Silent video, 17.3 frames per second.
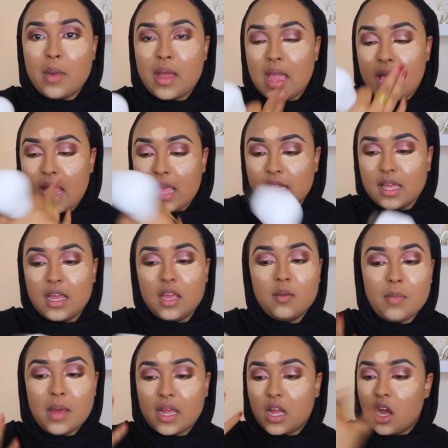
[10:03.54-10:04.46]
my highlight
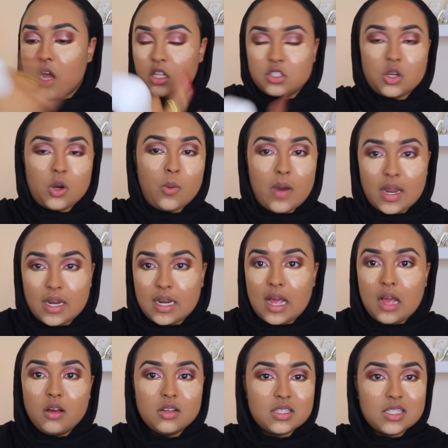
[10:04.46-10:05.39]
and my contour right
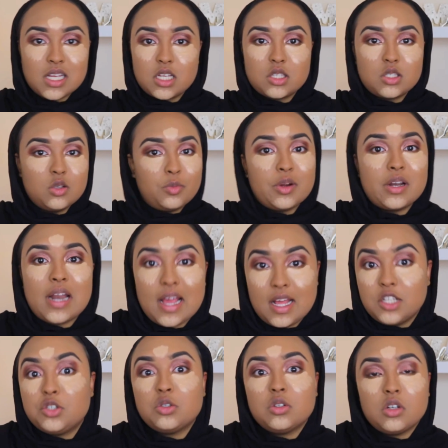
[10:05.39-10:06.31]
now is like super
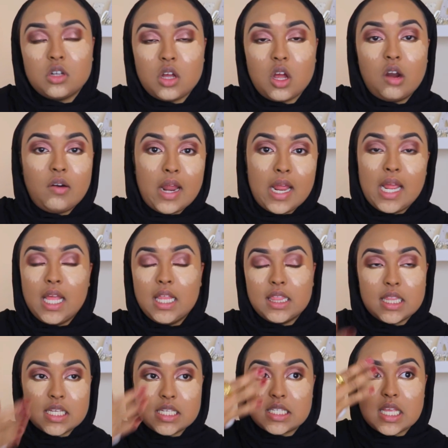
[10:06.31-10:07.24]
natural, all right?
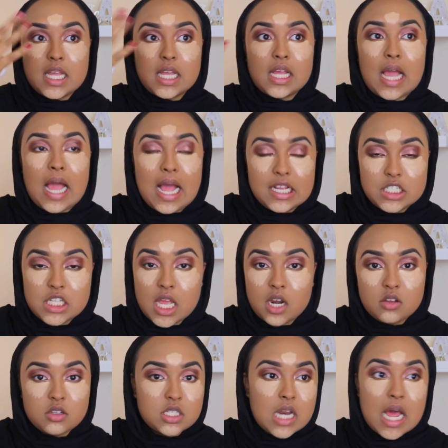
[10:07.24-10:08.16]
And this like
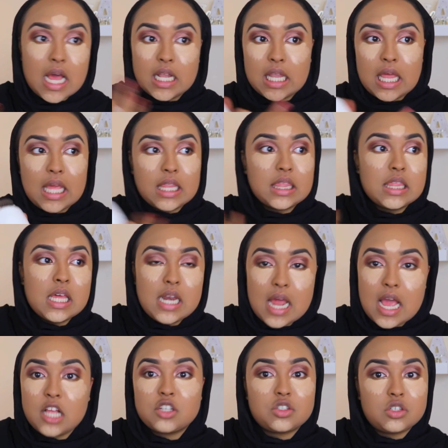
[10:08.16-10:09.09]
eyeshadow is not like the
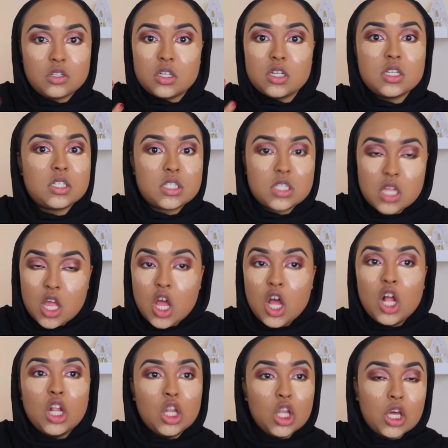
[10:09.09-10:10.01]
naturalist
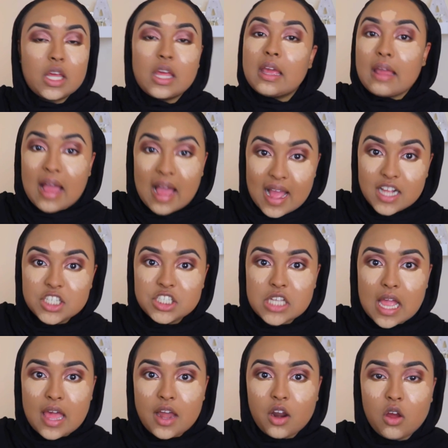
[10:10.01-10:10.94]
looking
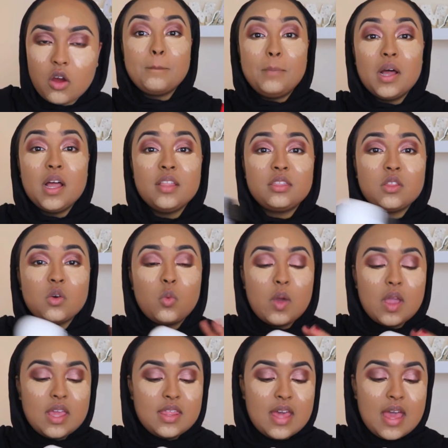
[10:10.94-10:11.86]
eyeshadow, but the
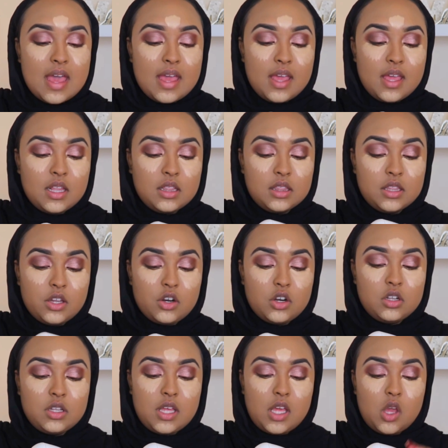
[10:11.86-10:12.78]
way that
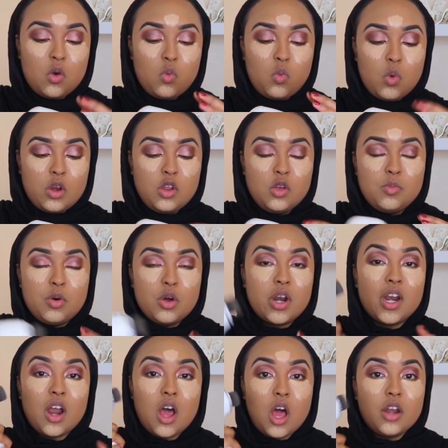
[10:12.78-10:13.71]
literally when you put
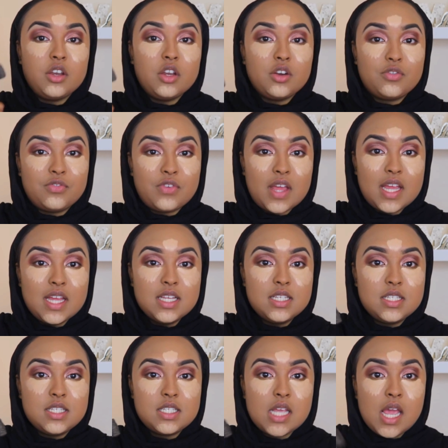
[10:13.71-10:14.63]
it on your
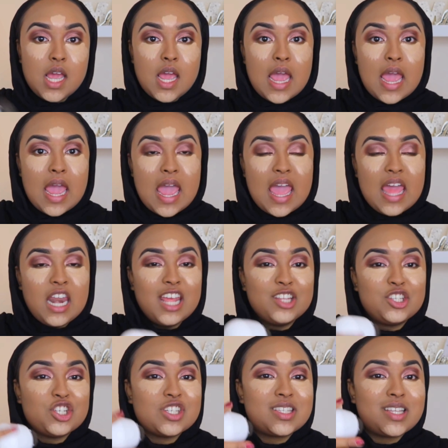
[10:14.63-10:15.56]
face and
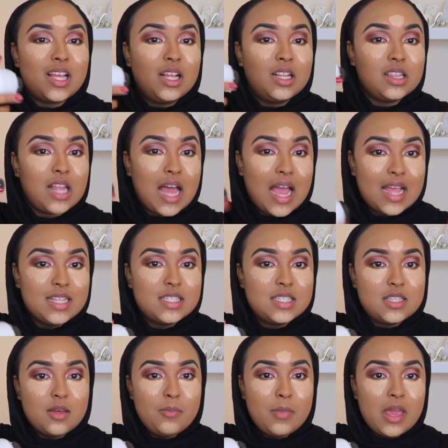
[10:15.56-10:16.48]
it just
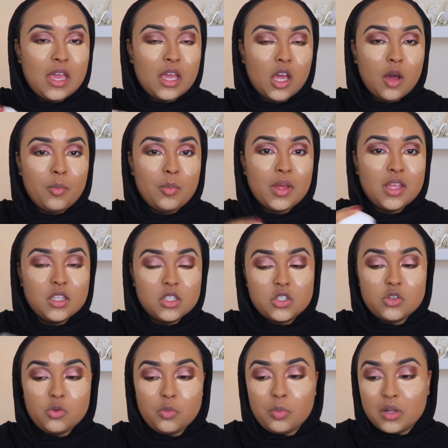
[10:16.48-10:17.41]
glides the makeup
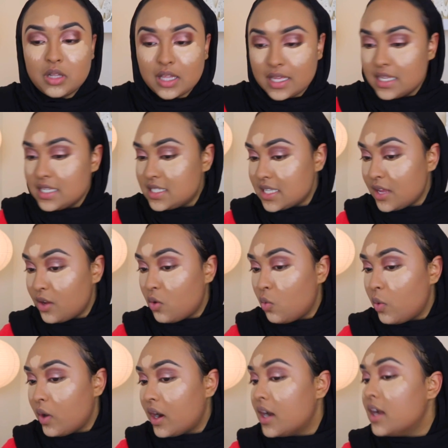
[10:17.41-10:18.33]
into place, like
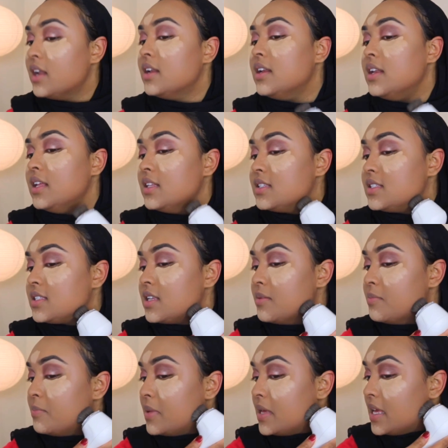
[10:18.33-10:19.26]
where it needs
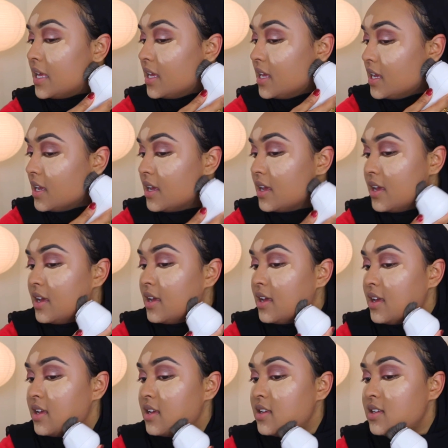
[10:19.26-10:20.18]
to be,
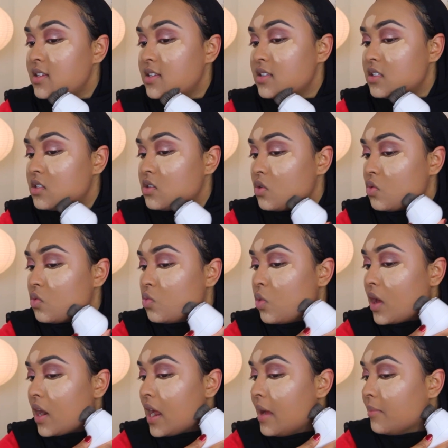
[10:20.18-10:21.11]
is
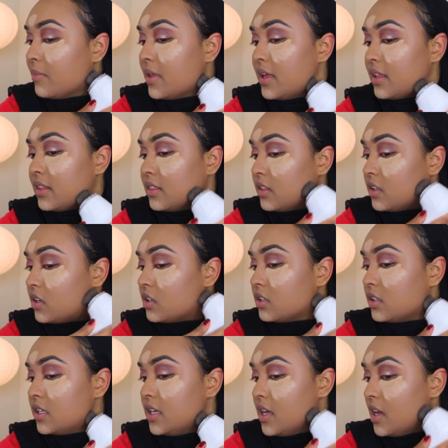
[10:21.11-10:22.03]
what I'm like
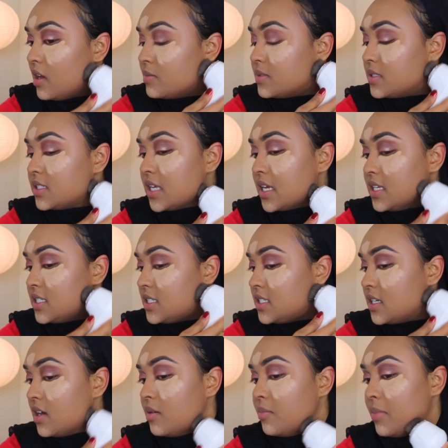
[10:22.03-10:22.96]
literally
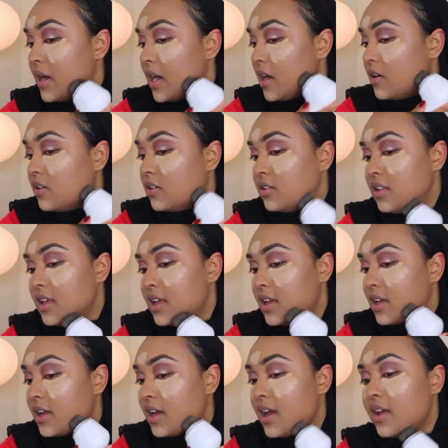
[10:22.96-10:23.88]
obsessed about.
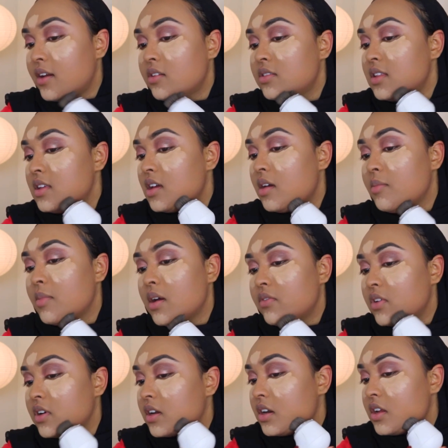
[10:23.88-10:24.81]
Like I don't think I'm
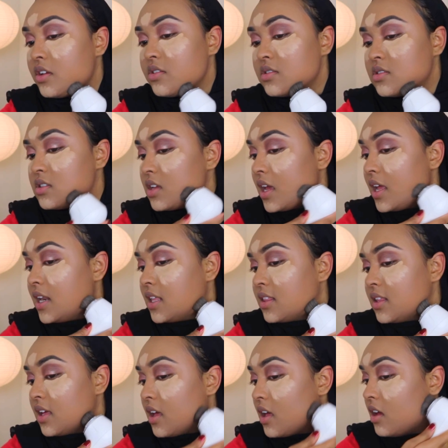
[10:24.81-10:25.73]
ever gonna use
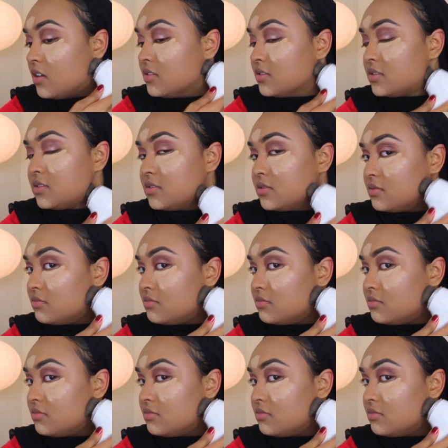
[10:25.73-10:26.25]
anything else.